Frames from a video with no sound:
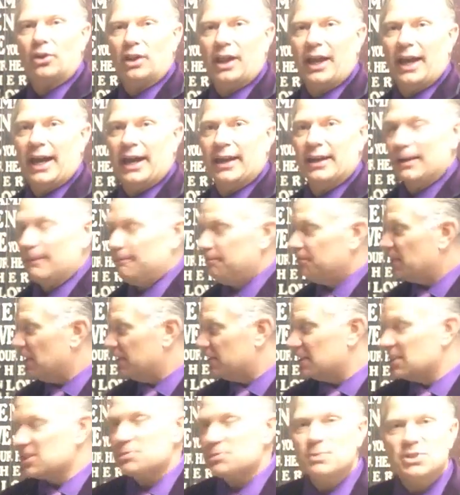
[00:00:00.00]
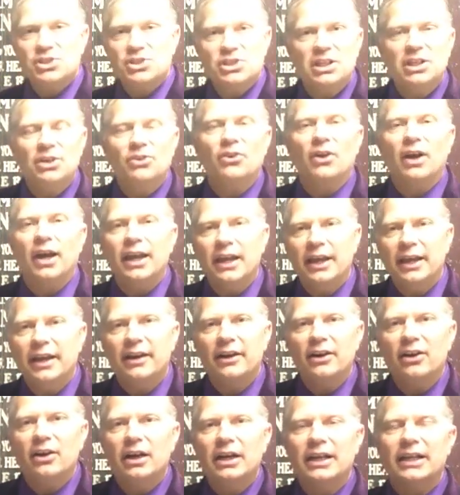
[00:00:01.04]
glad that this machine right
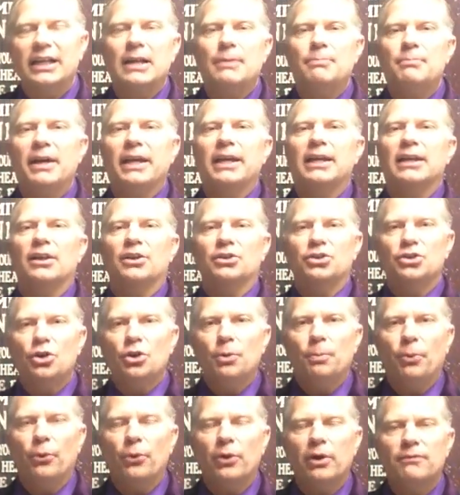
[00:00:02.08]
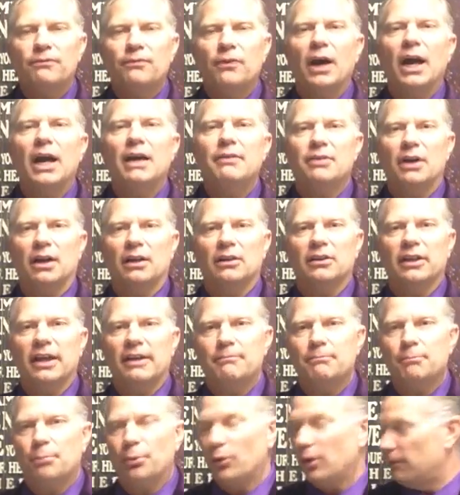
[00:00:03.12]
here can make it a 2.5
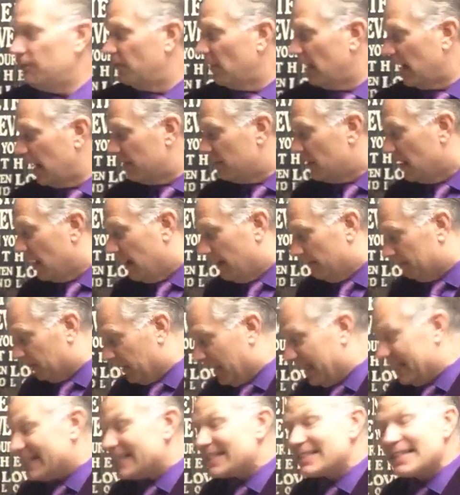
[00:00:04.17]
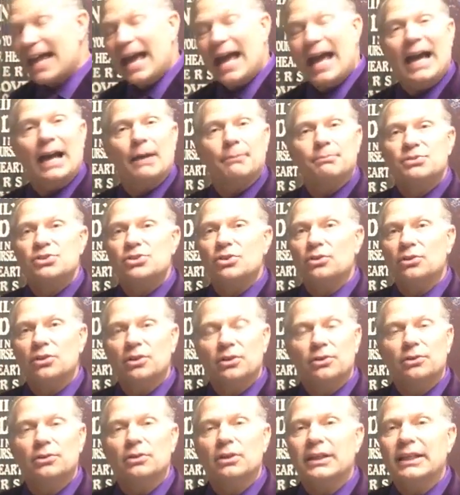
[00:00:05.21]
and 11.5. It is
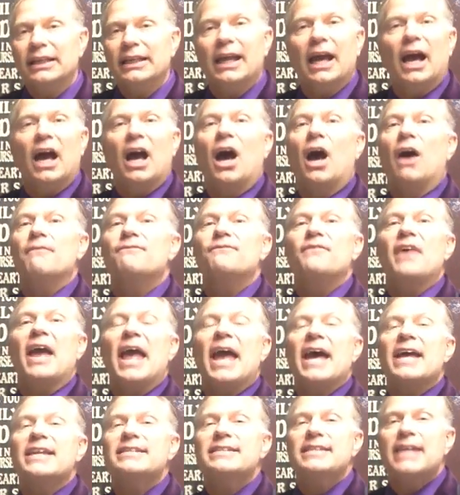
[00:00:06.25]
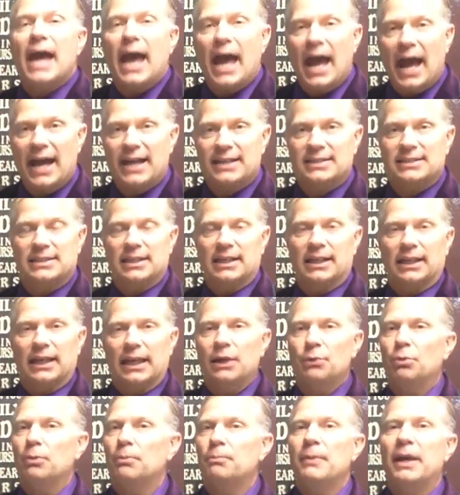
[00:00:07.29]
absolutely fantastic.
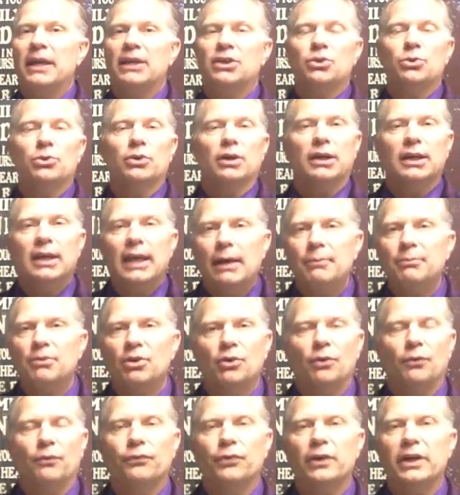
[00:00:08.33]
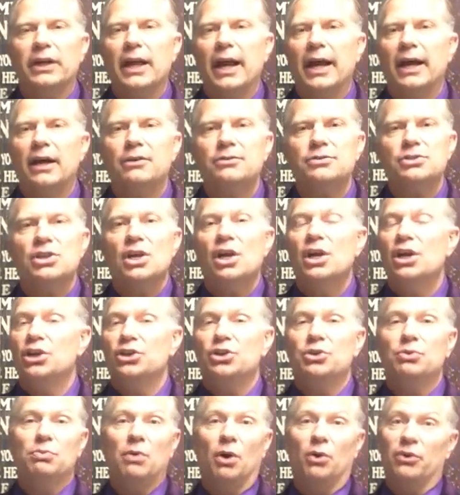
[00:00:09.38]
It will make you a chemical-free house.
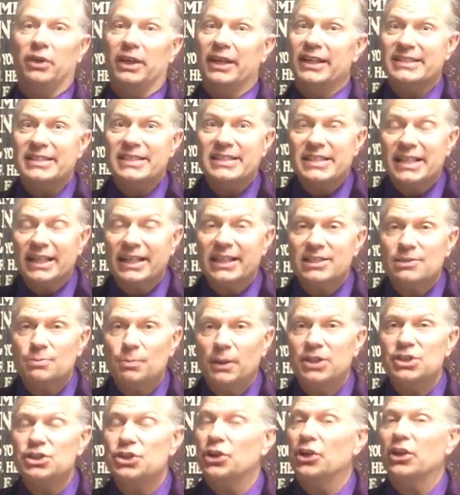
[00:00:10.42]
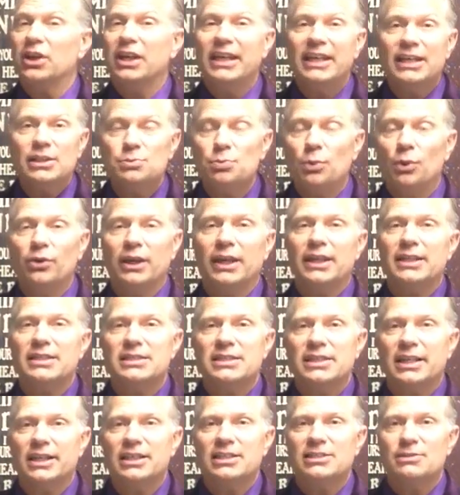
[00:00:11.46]
You won't get sick as much. Your kids won't get
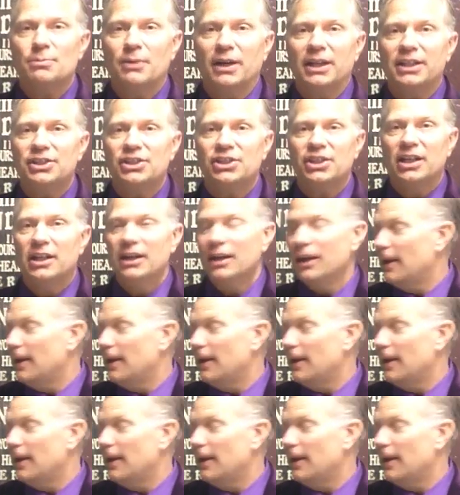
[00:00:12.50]
sick as much.